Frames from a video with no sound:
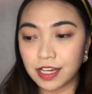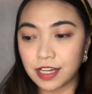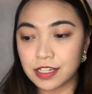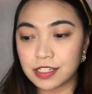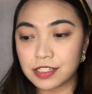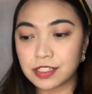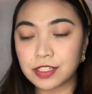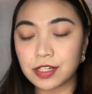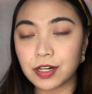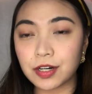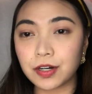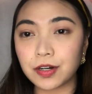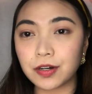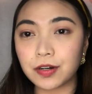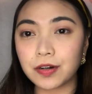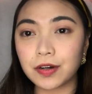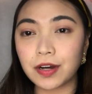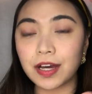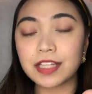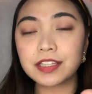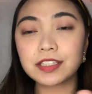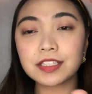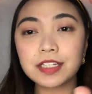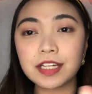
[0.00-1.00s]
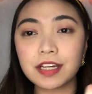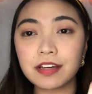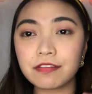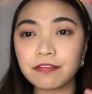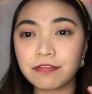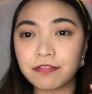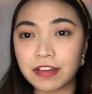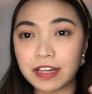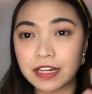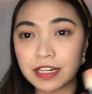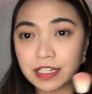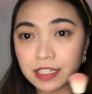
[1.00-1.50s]
So, ito na
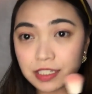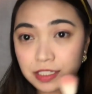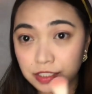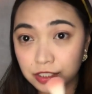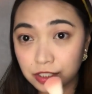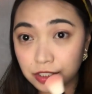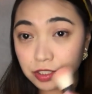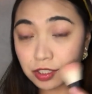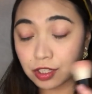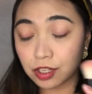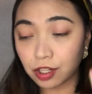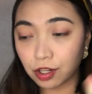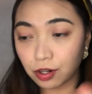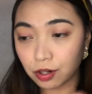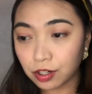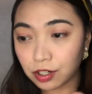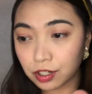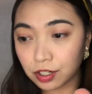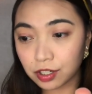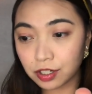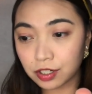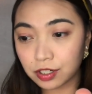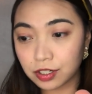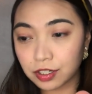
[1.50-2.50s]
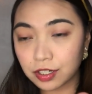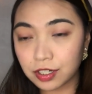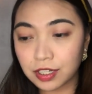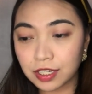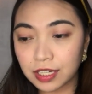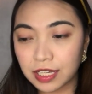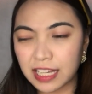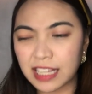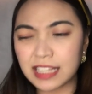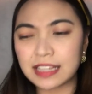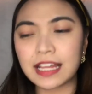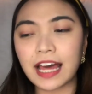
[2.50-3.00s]
yung finished look.
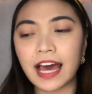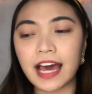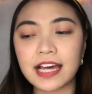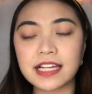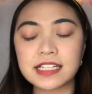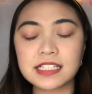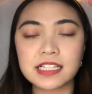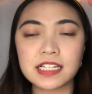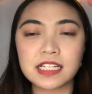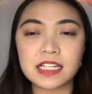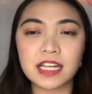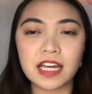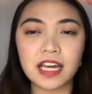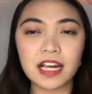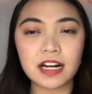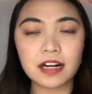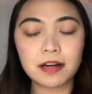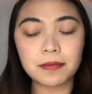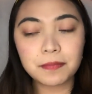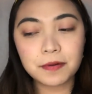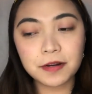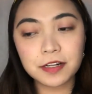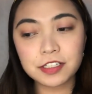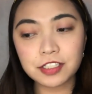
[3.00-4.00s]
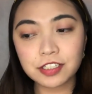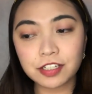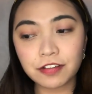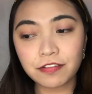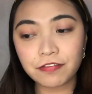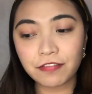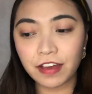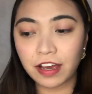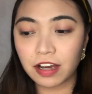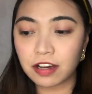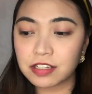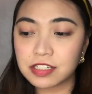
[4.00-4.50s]
It has an airbrush
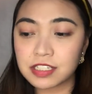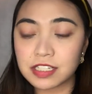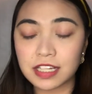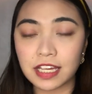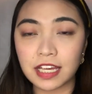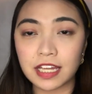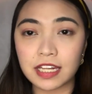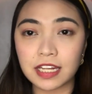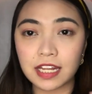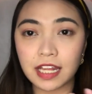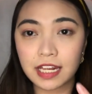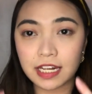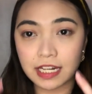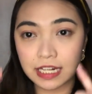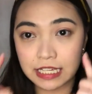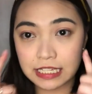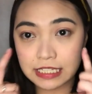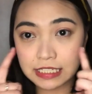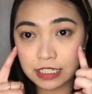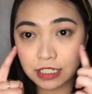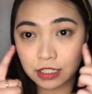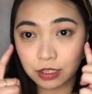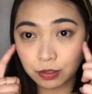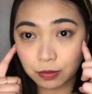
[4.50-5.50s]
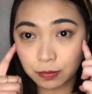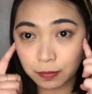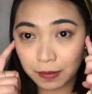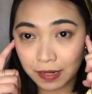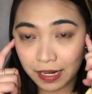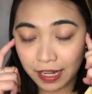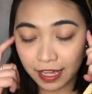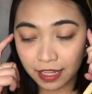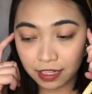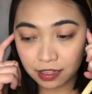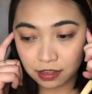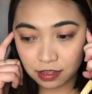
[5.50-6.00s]
effect on skin and easy to
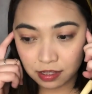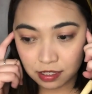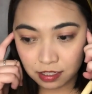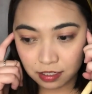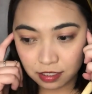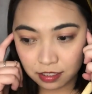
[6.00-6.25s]
blend.